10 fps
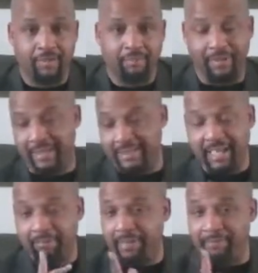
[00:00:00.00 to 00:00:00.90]
because
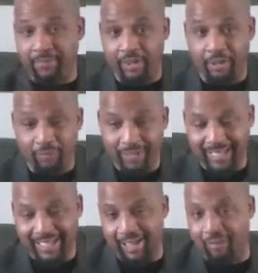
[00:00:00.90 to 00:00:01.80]
I've been very
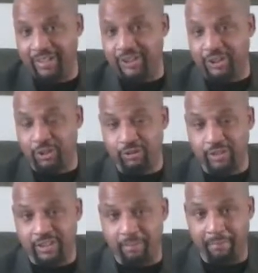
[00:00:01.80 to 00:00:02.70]
weak and always
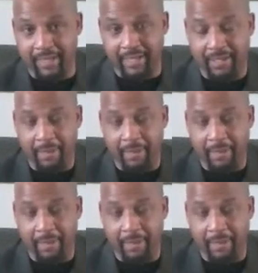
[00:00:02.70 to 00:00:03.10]
choosing a mate